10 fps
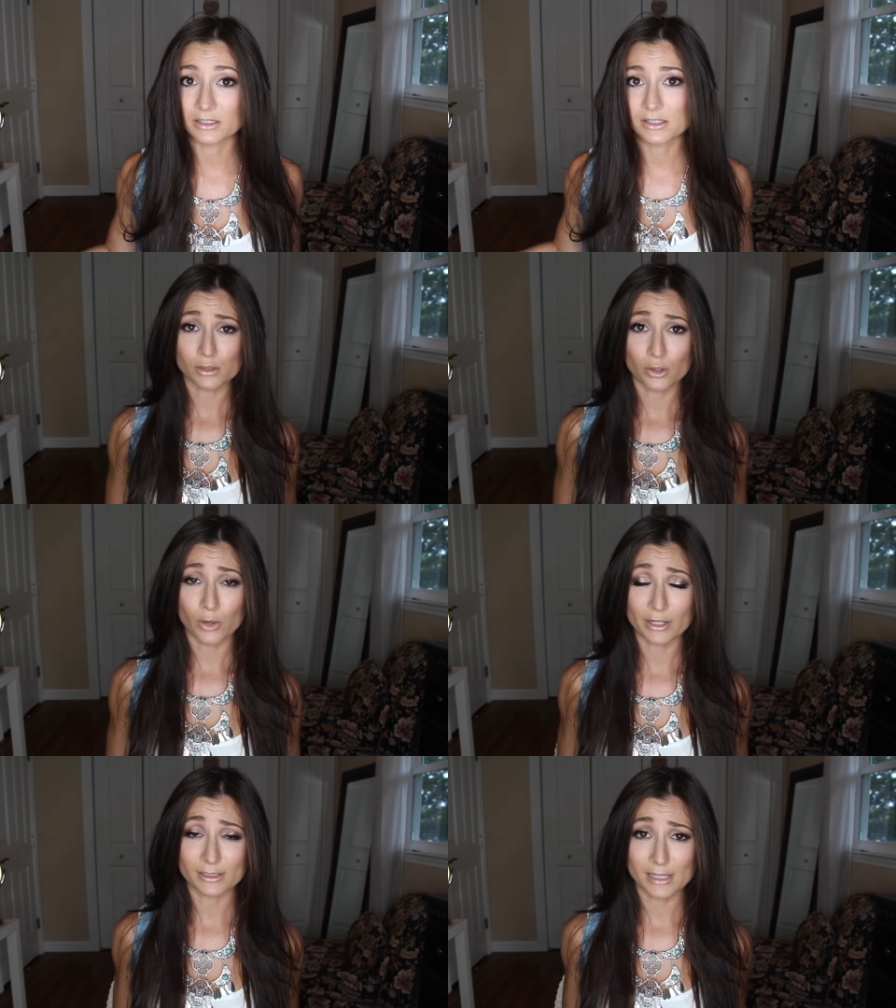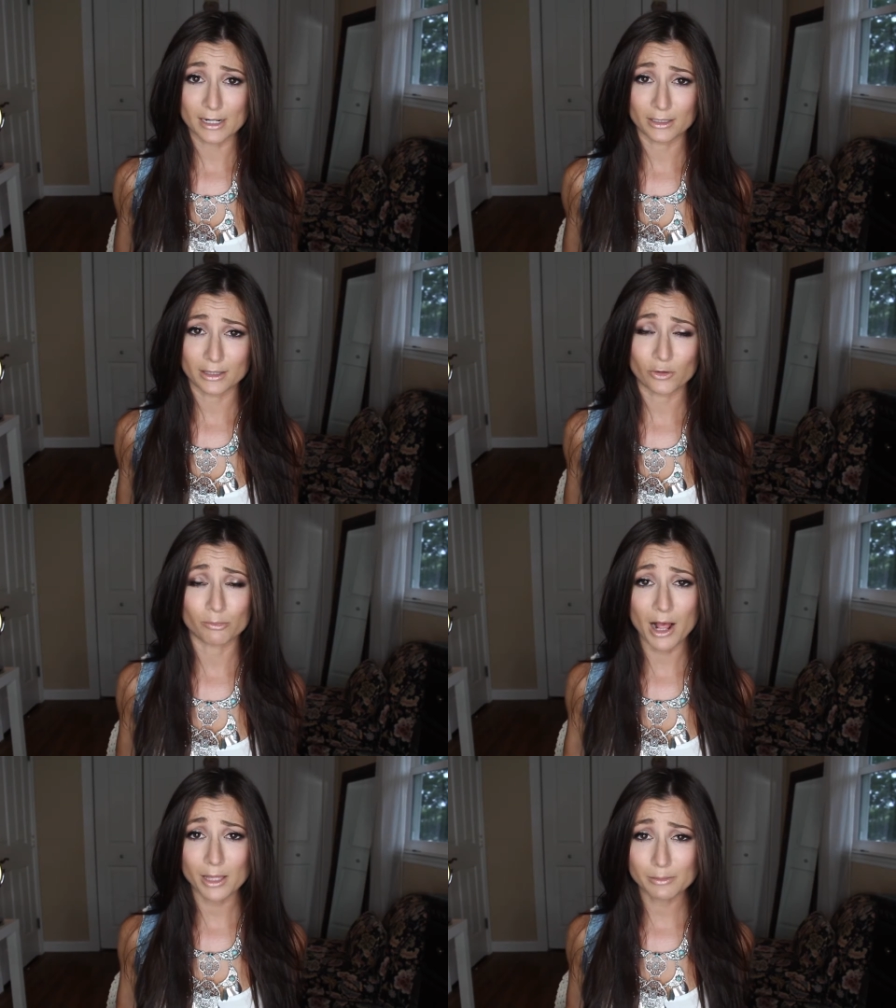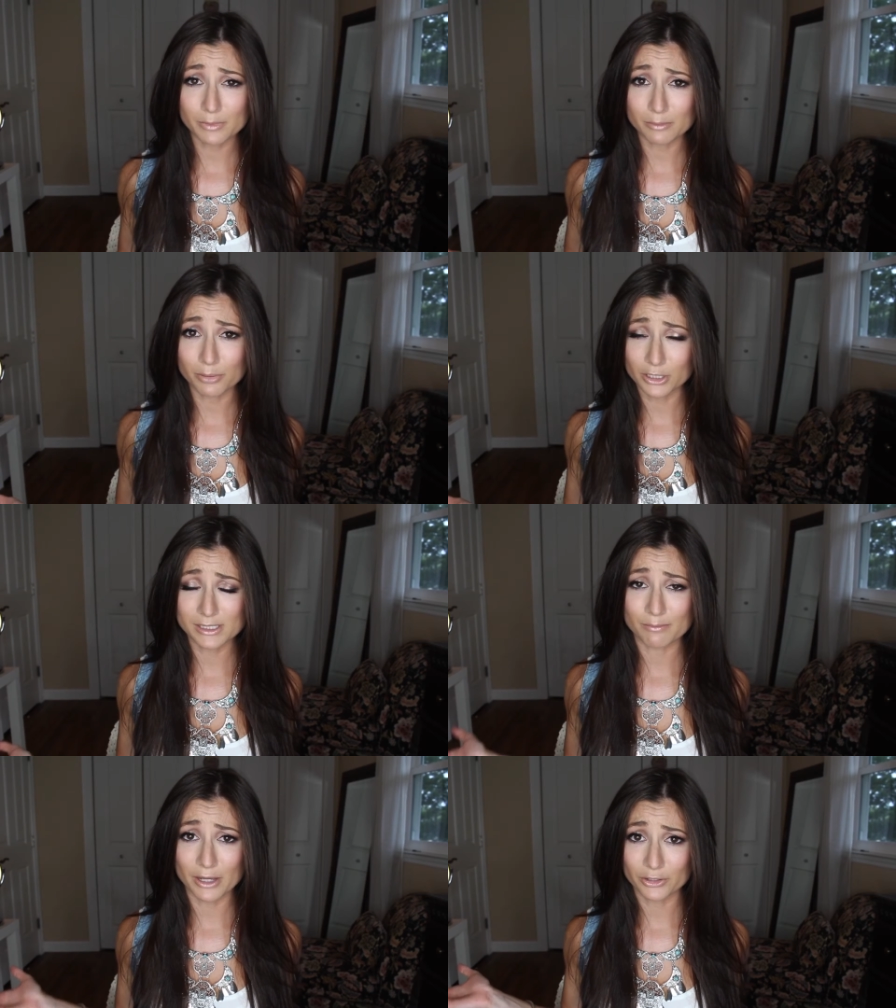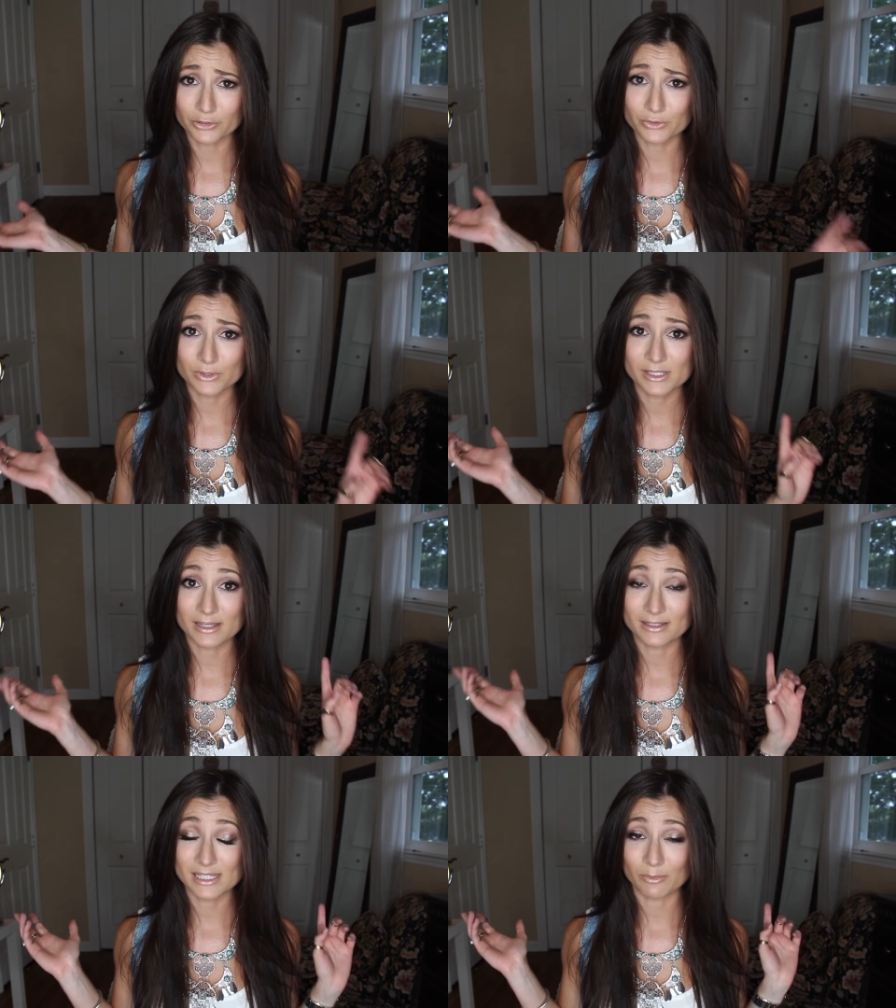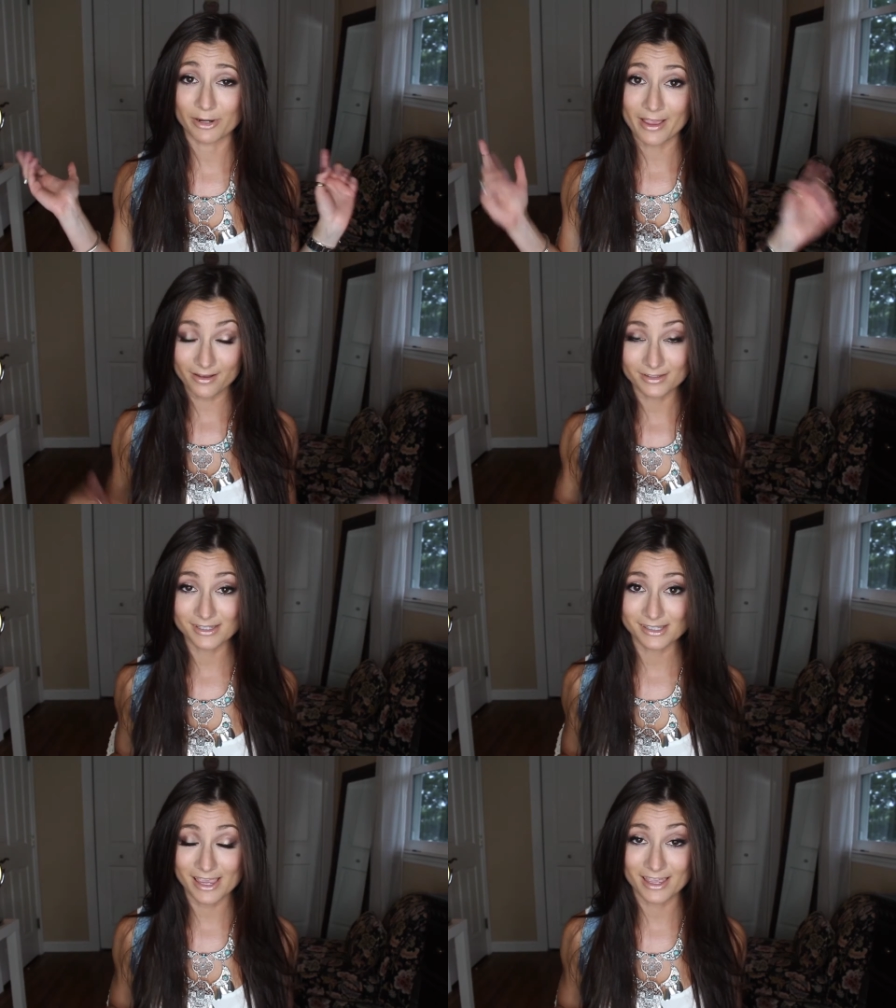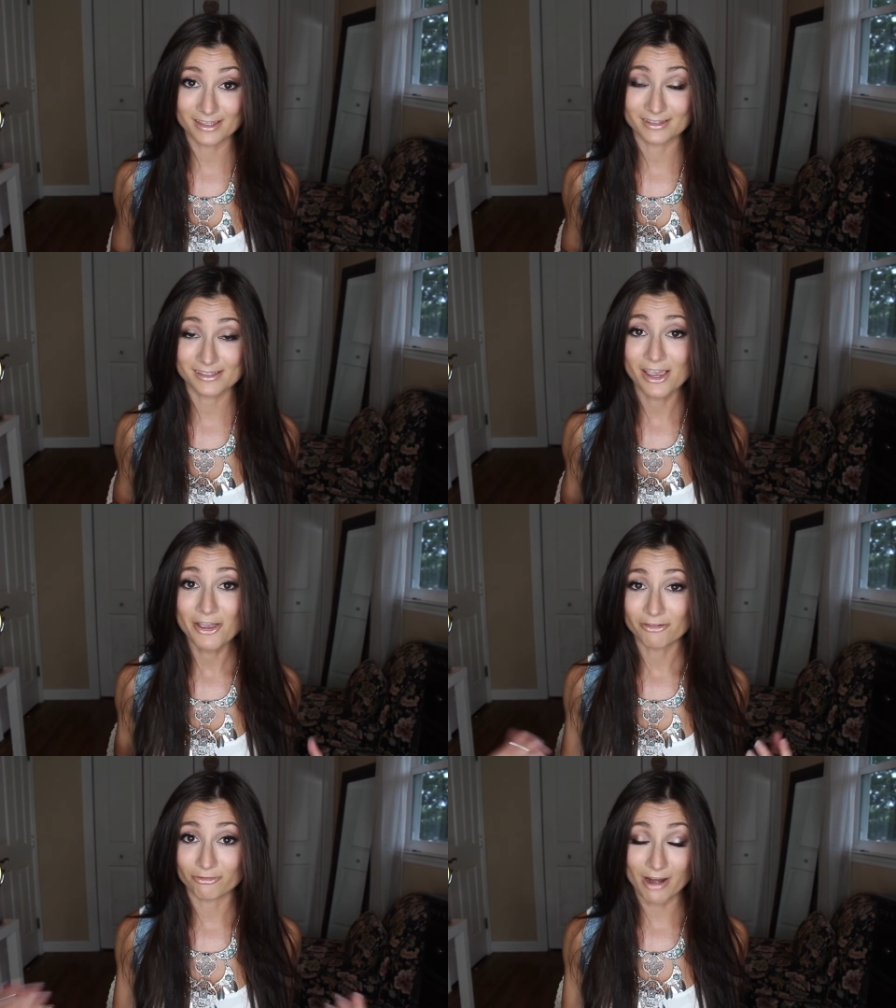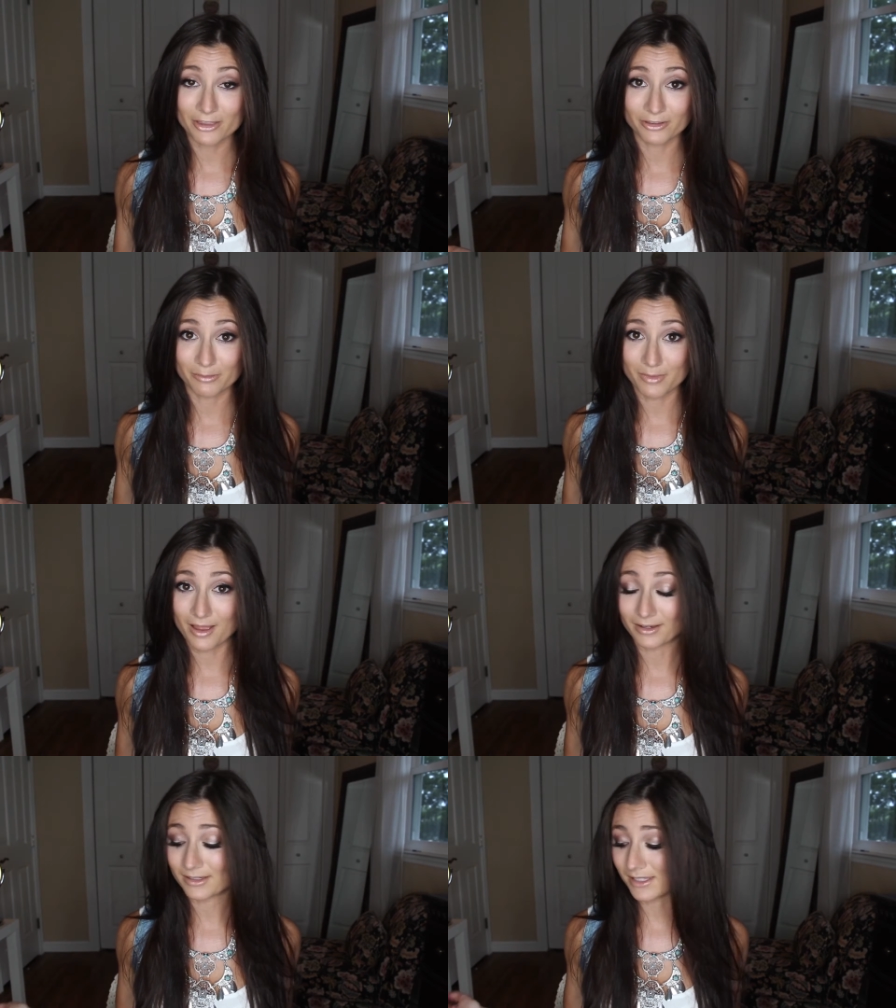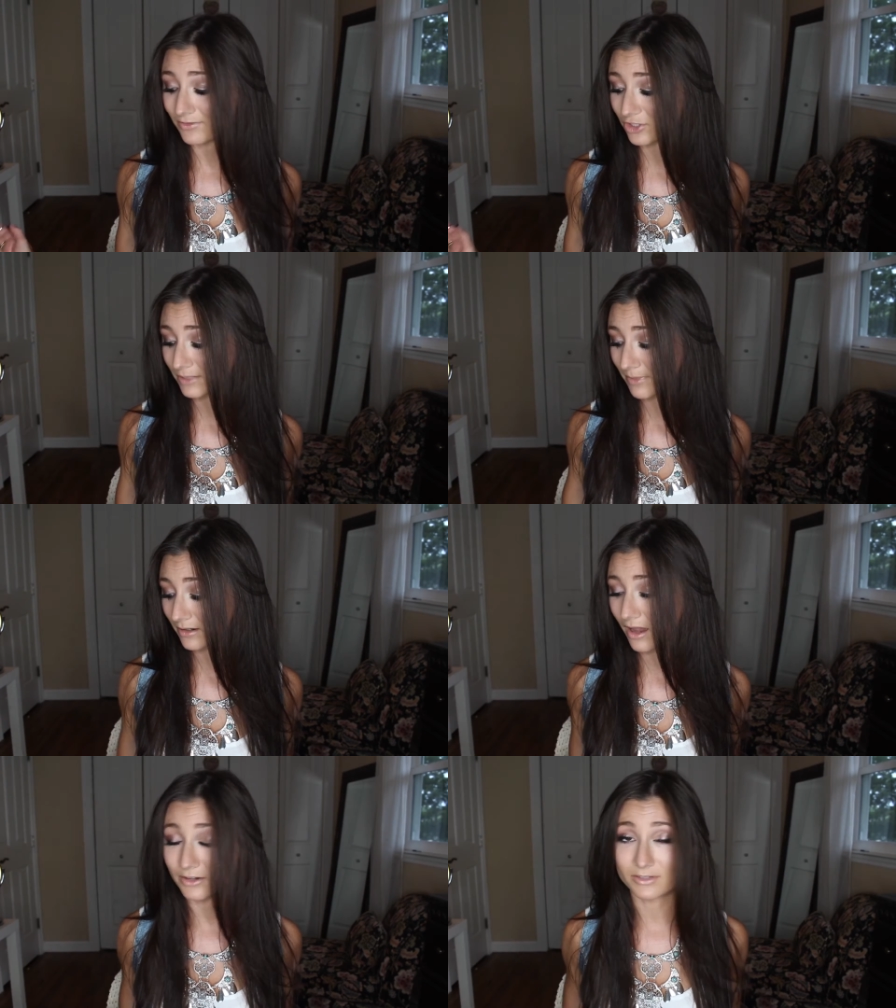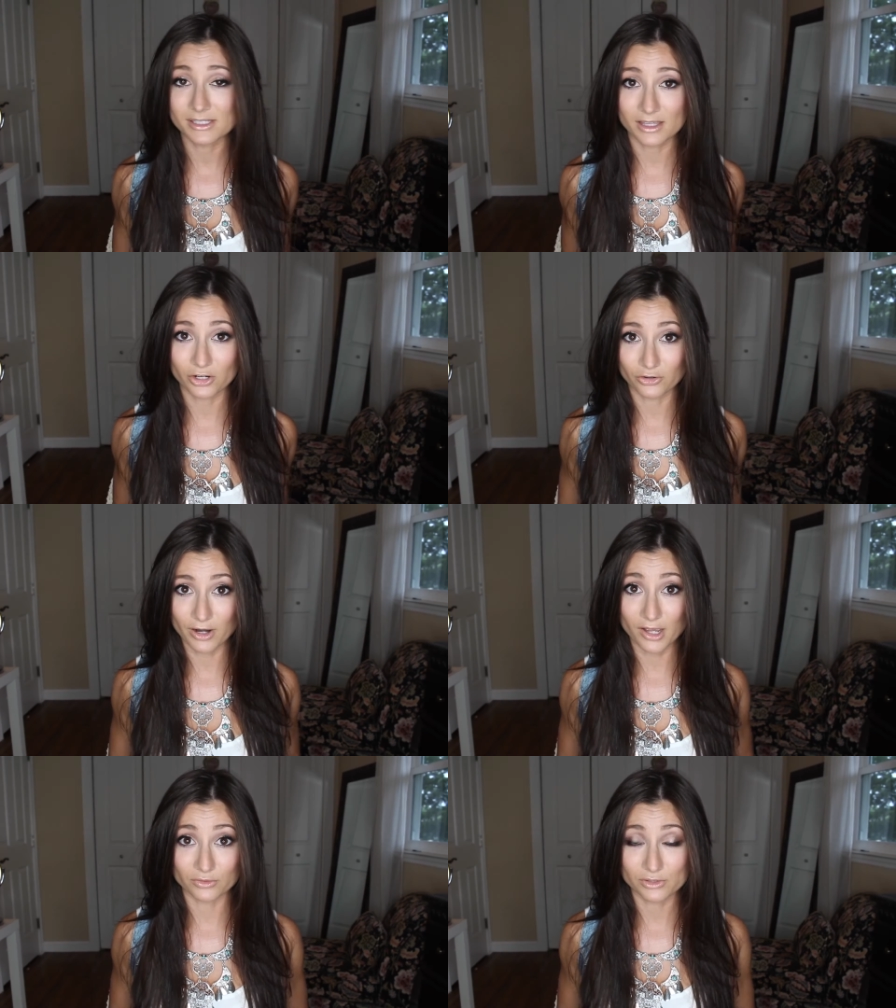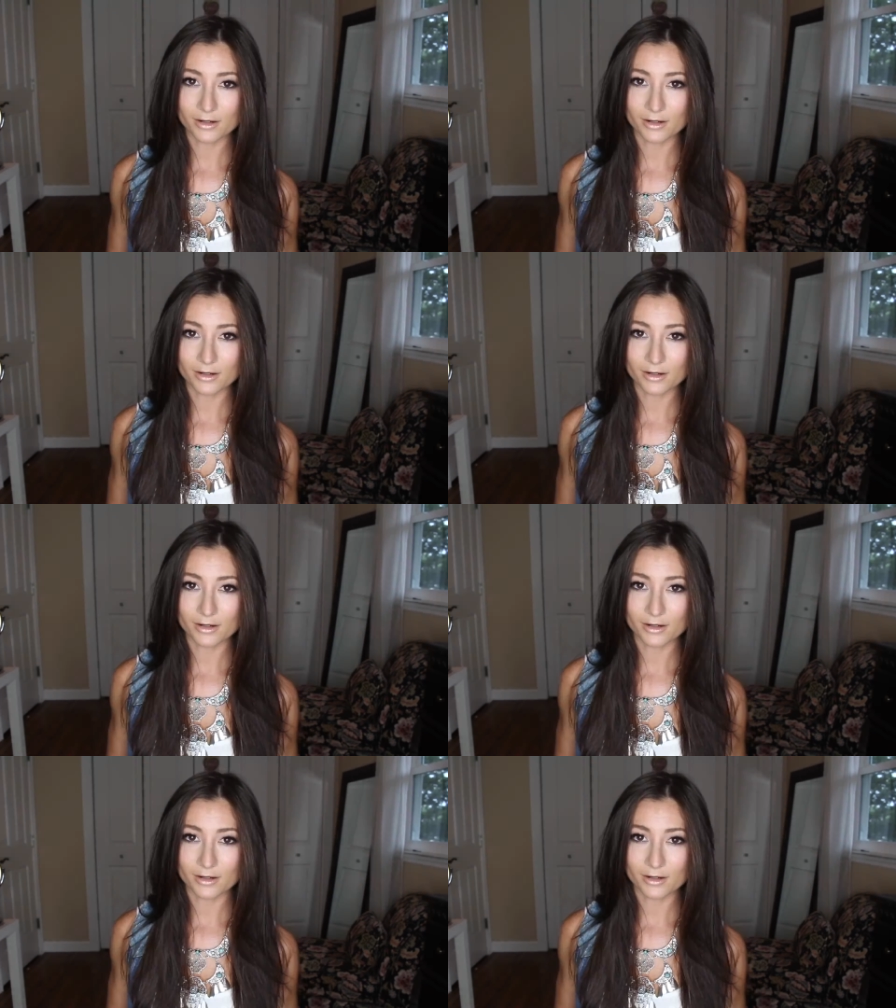So I decided they would probably be put to better use in someone else's hands rather than mine, because they've just been kind of sitting around.